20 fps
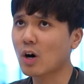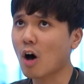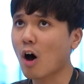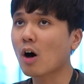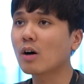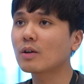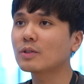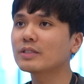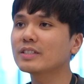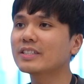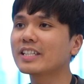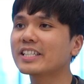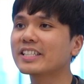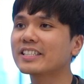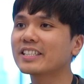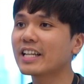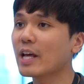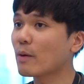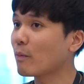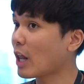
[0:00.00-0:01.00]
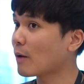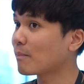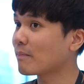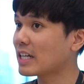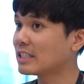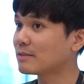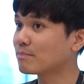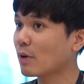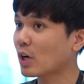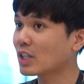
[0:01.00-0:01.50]
all the
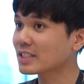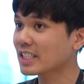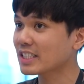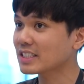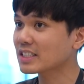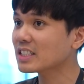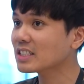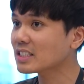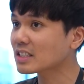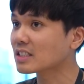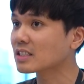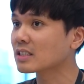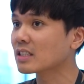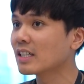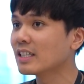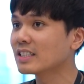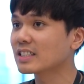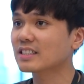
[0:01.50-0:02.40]
development processes,